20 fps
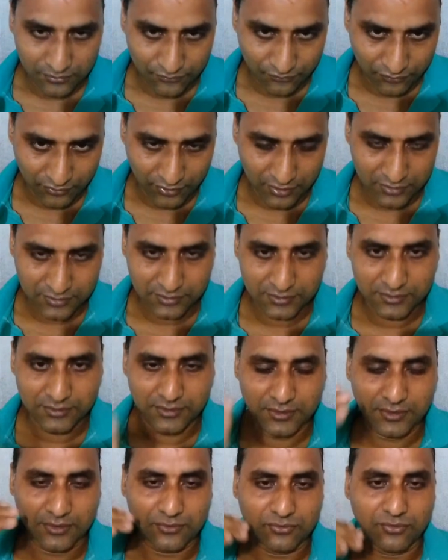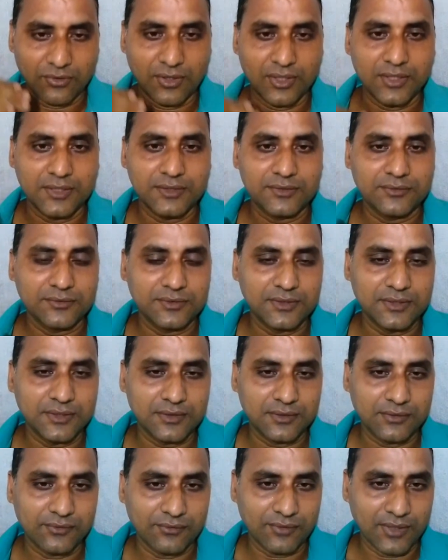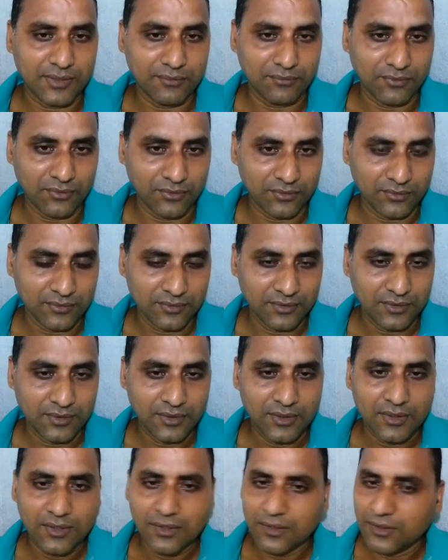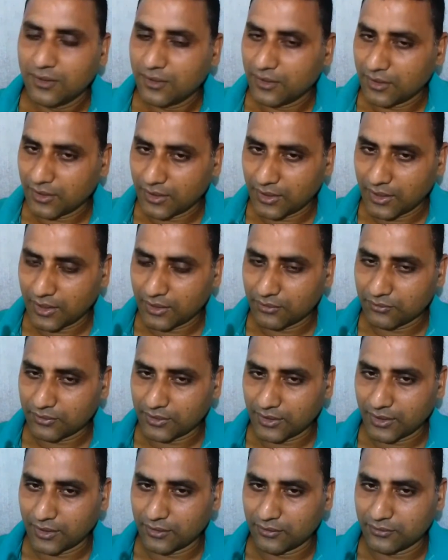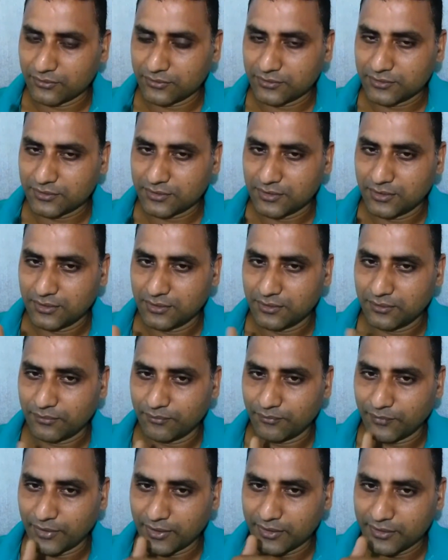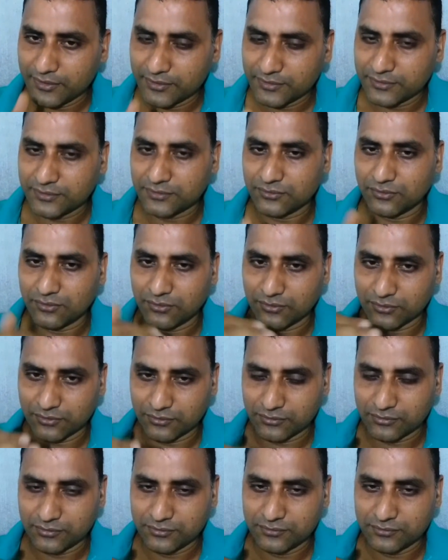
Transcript: flush in toilet with the rainwater, and we can use various other